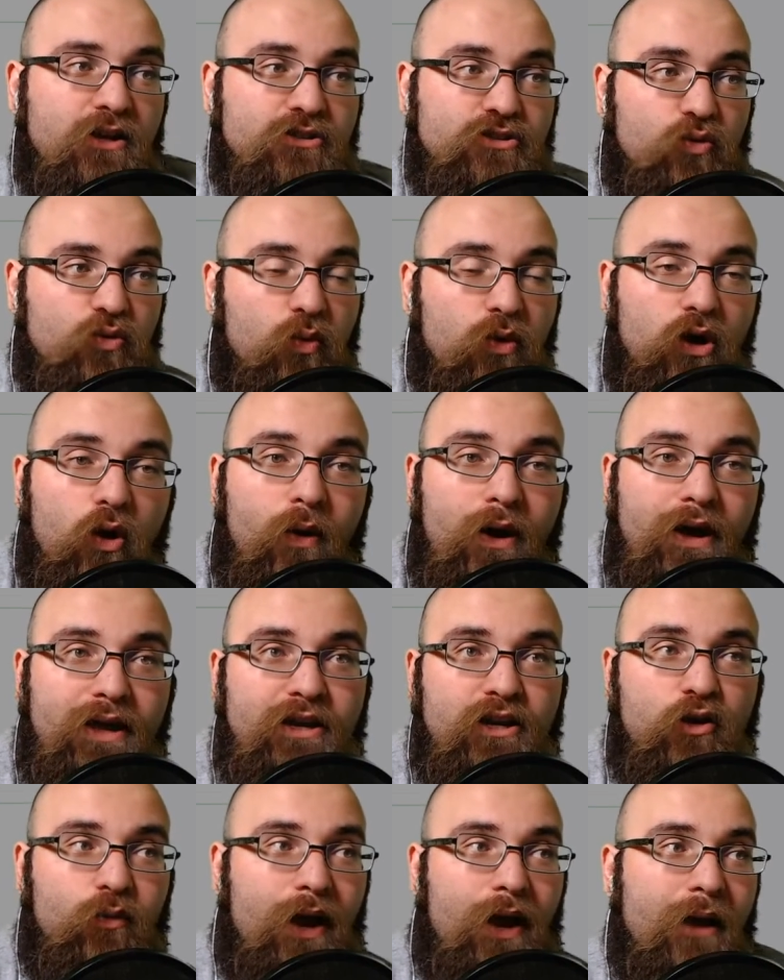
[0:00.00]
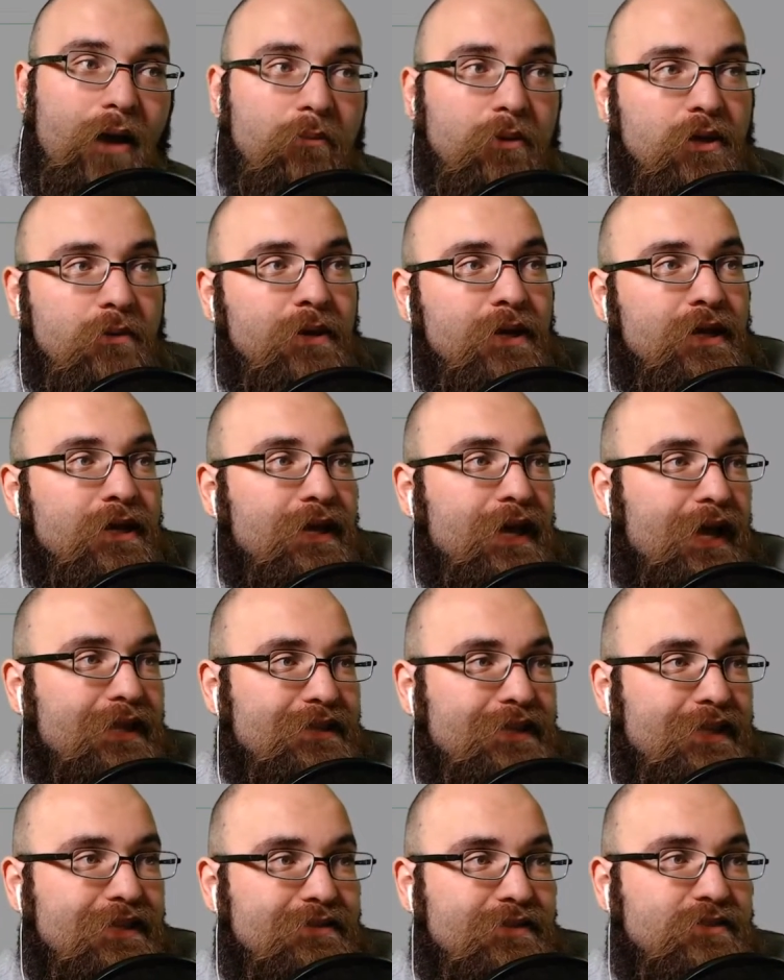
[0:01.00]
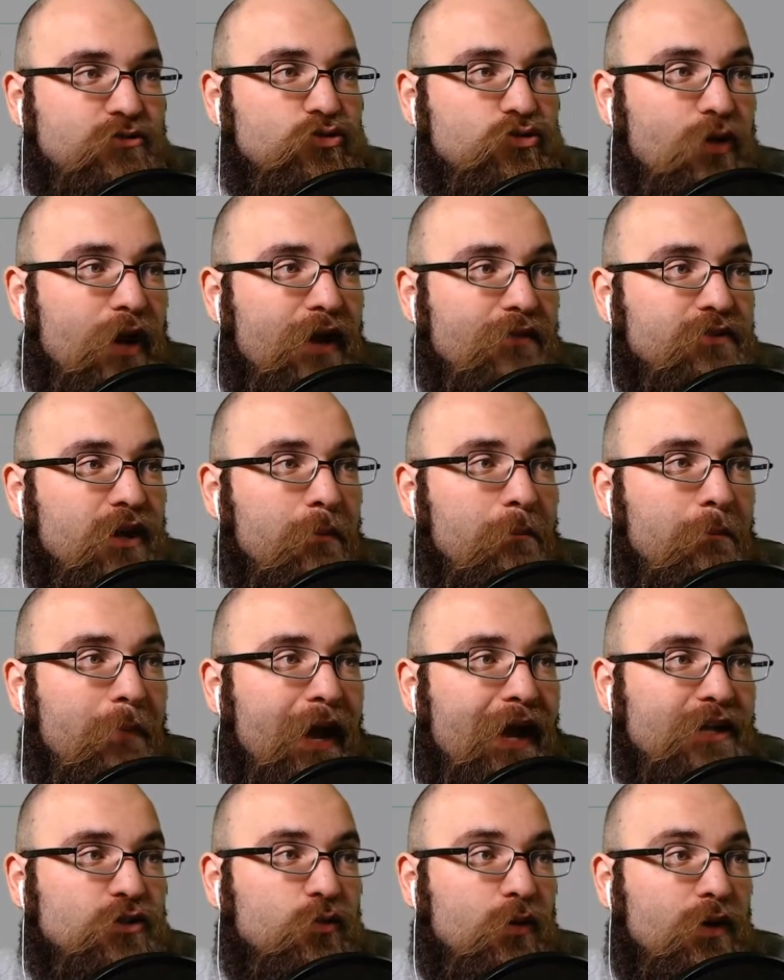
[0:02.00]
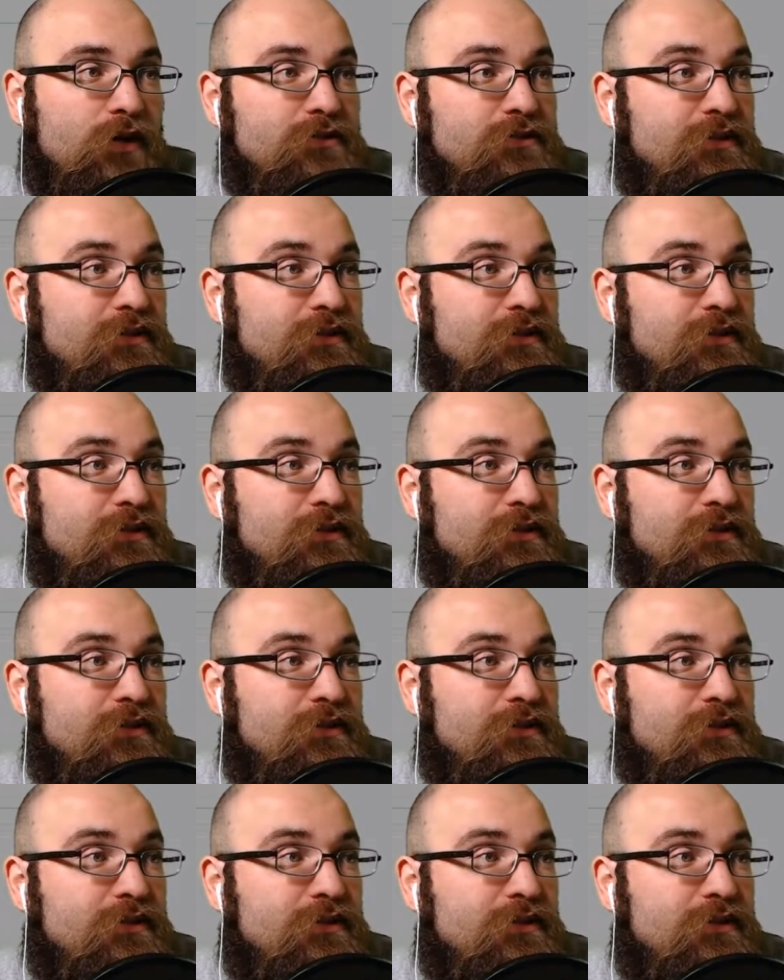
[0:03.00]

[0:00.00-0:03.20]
So we'll go ahead and grab him and let this draft come back to us.